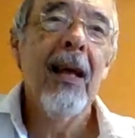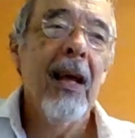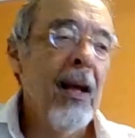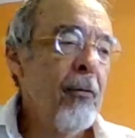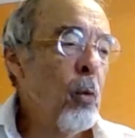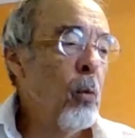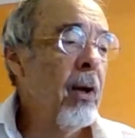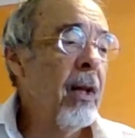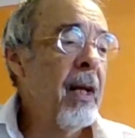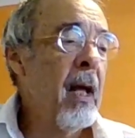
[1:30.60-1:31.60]
If you're
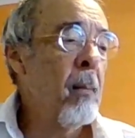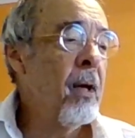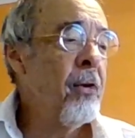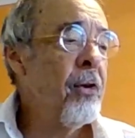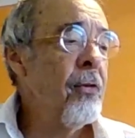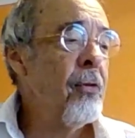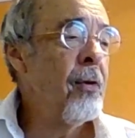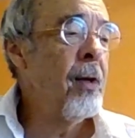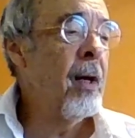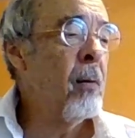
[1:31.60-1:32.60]
really ambitious,
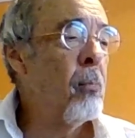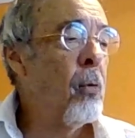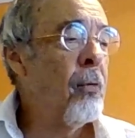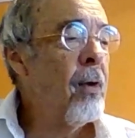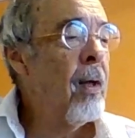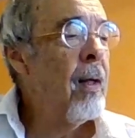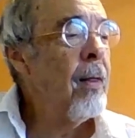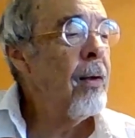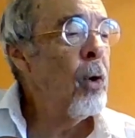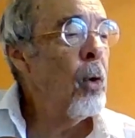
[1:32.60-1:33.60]
you can put
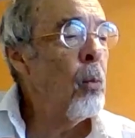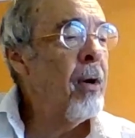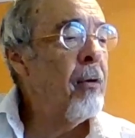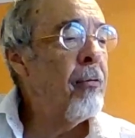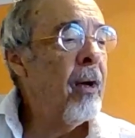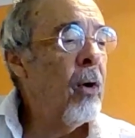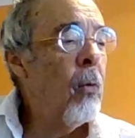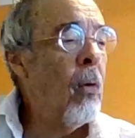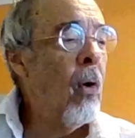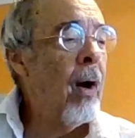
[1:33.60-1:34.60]
your ring finger
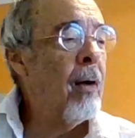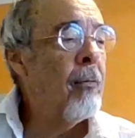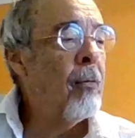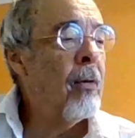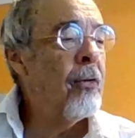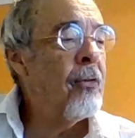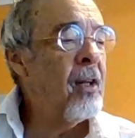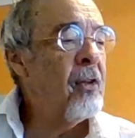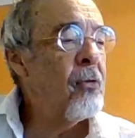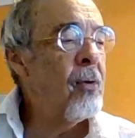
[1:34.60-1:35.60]
right over on the
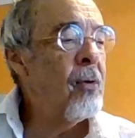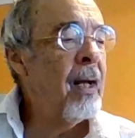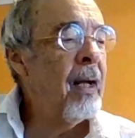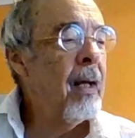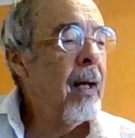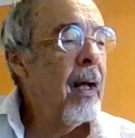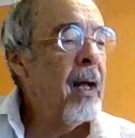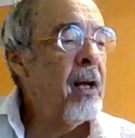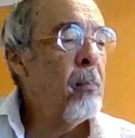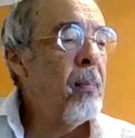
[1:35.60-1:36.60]
6th string
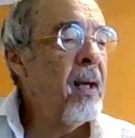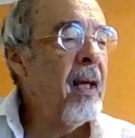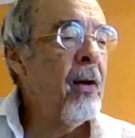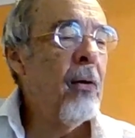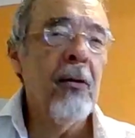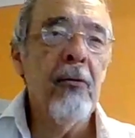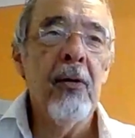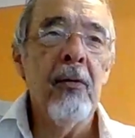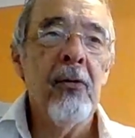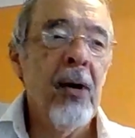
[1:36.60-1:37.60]
and your pinky on the
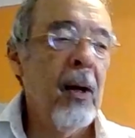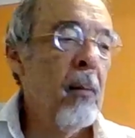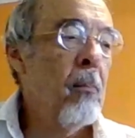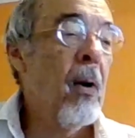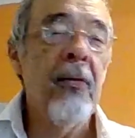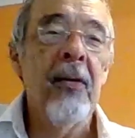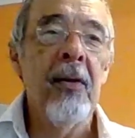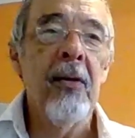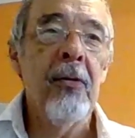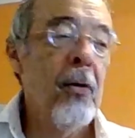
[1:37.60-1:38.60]
5th string, both in
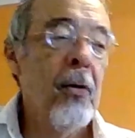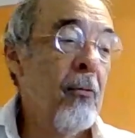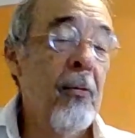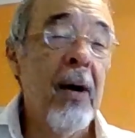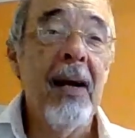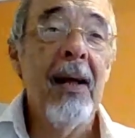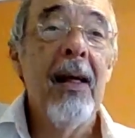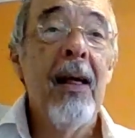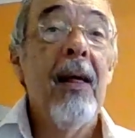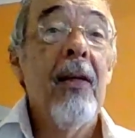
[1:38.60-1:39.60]
the 3rd fret.
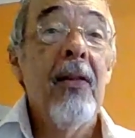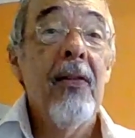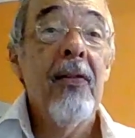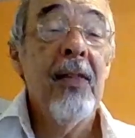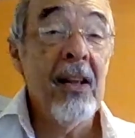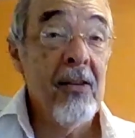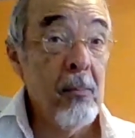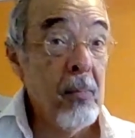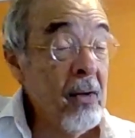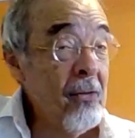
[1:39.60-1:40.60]
That's a
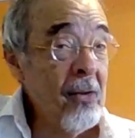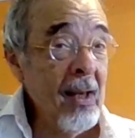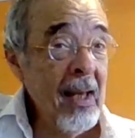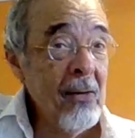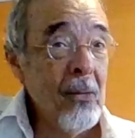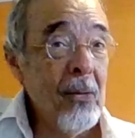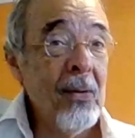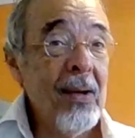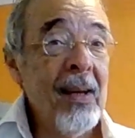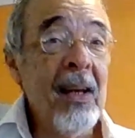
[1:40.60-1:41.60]
big C
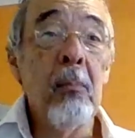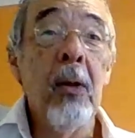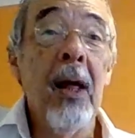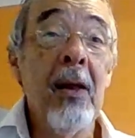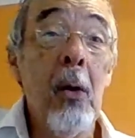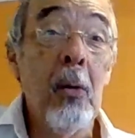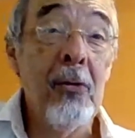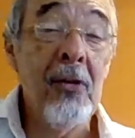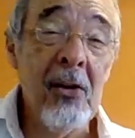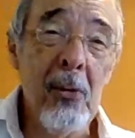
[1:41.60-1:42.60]
chord. You can play the whole
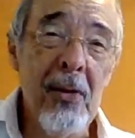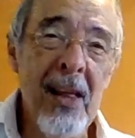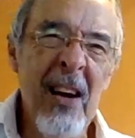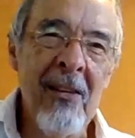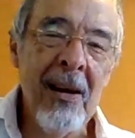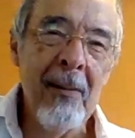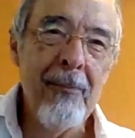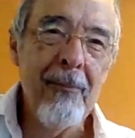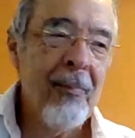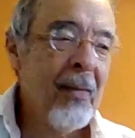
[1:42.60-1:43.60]
6 with that one.
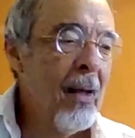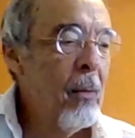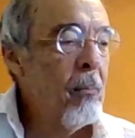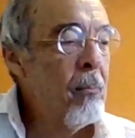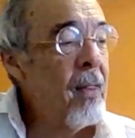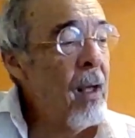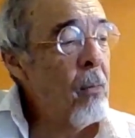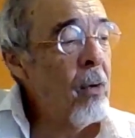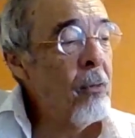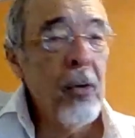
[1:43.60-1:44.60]
But that
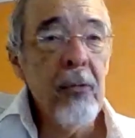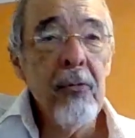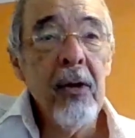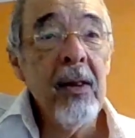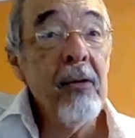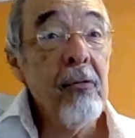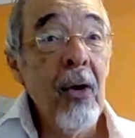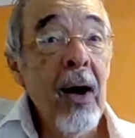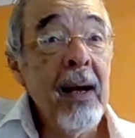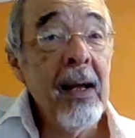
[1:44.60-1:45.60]
one's perfectly
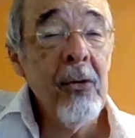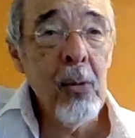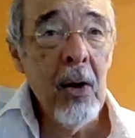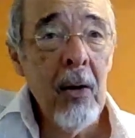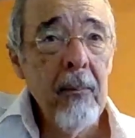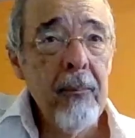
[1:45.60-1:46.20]
fine as well.